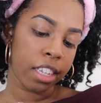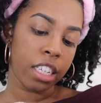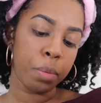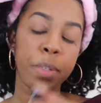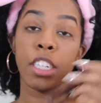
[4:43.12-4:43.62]

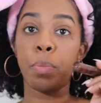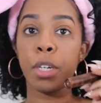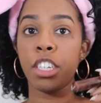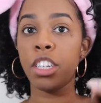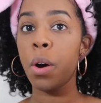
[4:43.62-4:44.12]
Deep
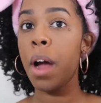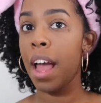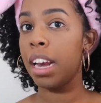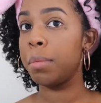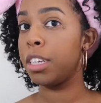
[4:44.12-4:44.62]
Espresso,
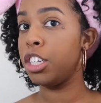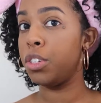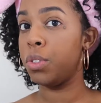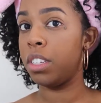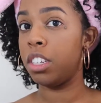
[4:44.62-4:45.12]
and I'm going
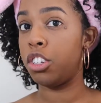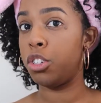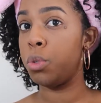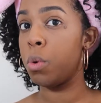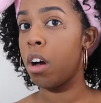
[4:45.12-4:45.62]
to use this
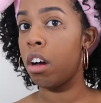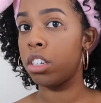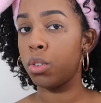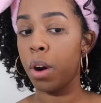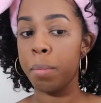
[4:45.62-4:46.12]
to
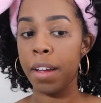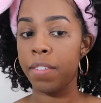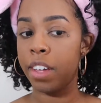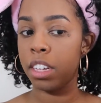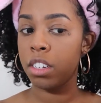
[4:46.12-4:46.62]
contour my
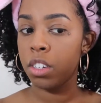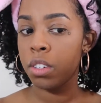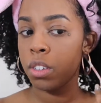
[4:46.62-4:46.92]
face.